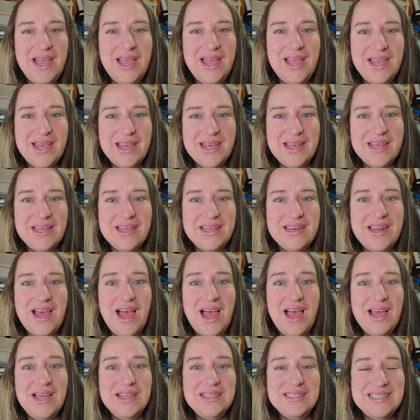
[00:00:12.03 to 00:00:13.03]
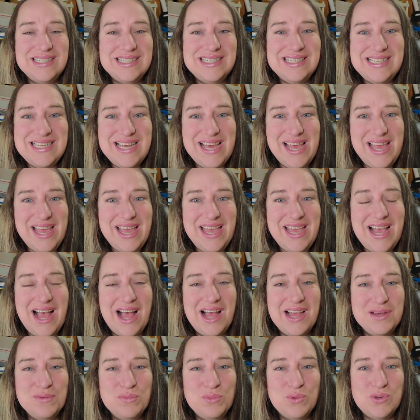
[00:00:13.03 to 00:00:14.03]
And today
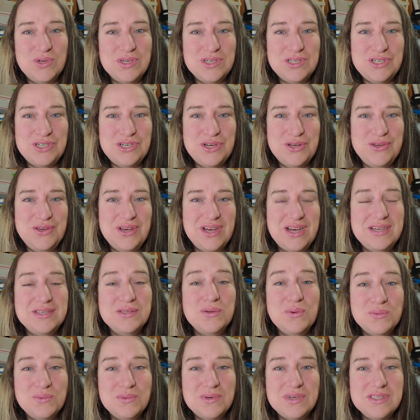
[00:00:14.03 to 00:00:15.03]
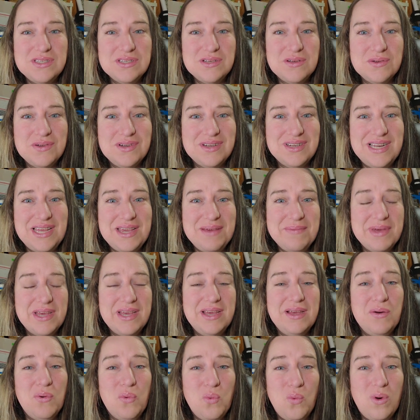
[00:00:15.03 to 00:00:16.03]
I am going to show you guys what sold on
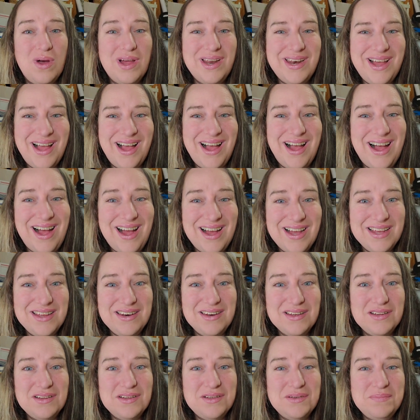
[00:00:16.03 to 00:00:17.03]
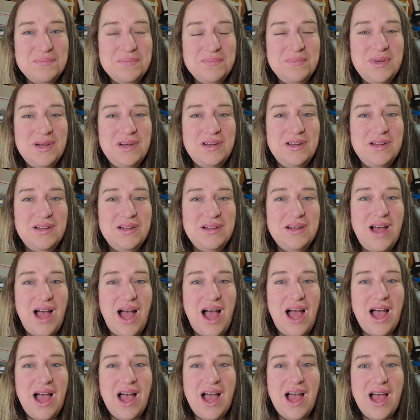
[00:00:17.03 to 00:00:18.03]
eBay. One item
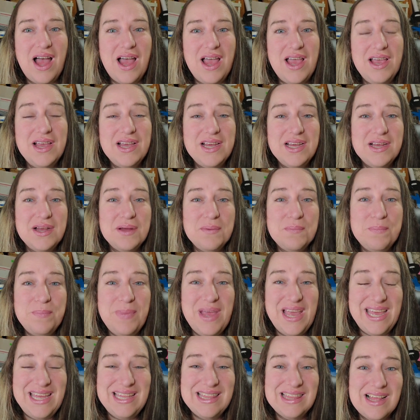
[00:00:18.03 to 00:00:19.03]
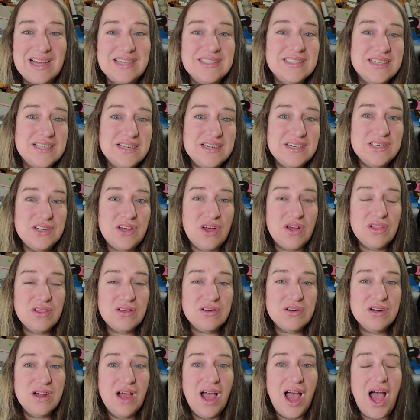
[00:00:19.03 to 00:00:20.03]
I paid less than a
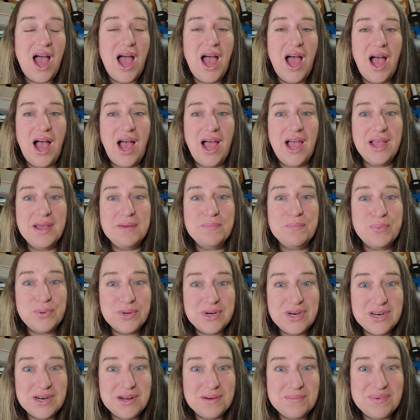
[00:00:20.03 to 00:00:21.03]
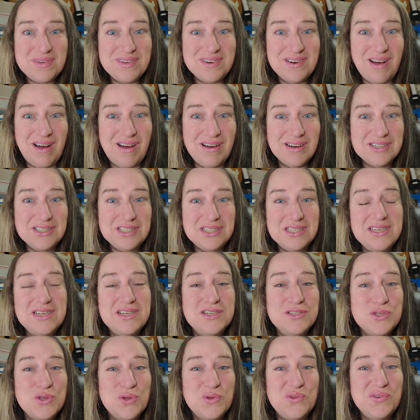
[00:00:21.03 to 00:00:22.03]
dollar. I put it up on auction.
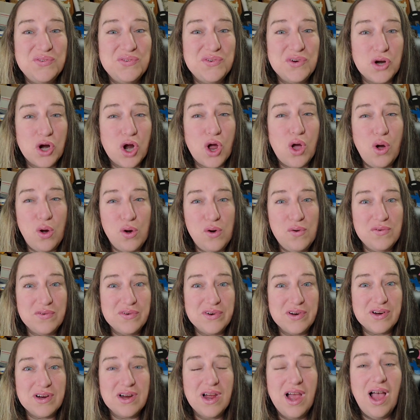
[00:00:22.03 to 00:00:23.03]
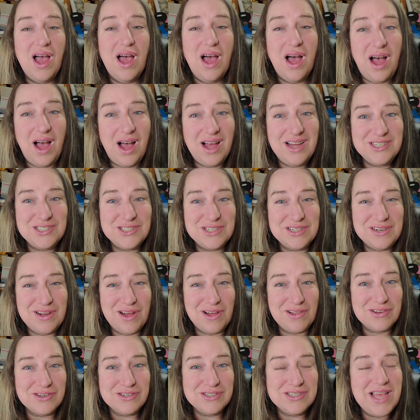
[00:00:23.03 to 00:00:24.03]
It sold for over a hundred
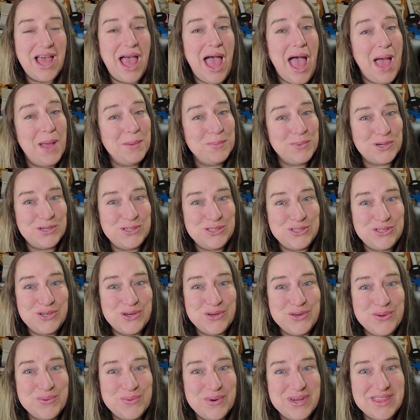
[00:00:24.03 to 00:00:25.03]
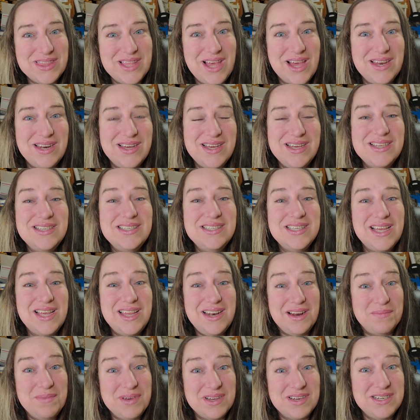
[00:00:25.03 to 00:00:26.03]
dollars. I'm going to show you what that is,
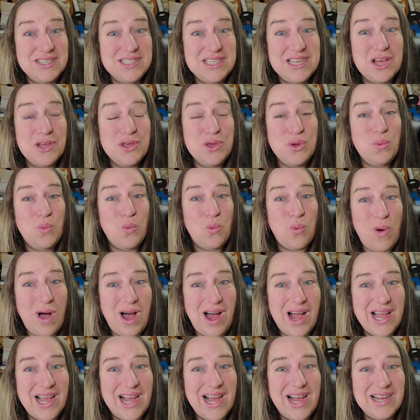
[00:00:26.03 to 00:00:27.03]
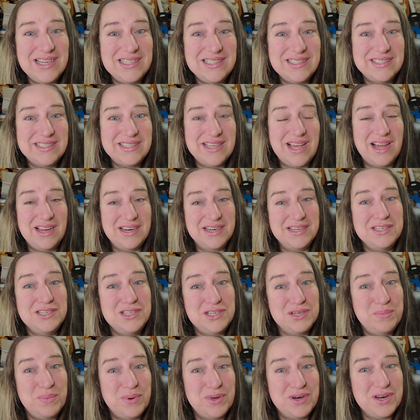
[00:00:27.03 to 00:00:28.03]
and I'm going to tell you why I decided
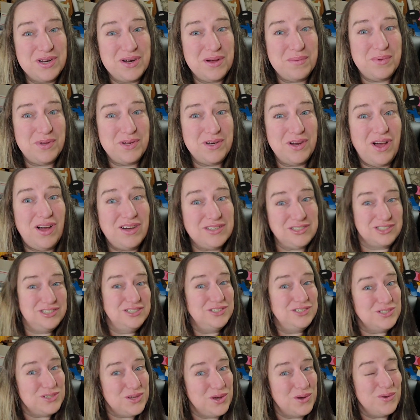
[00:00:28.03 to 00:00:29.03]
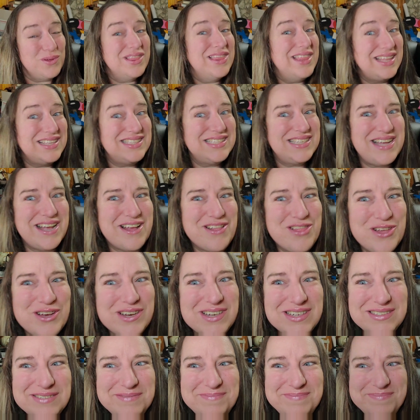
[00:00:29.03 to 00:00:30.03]
to put it up on auction. So let's take a look.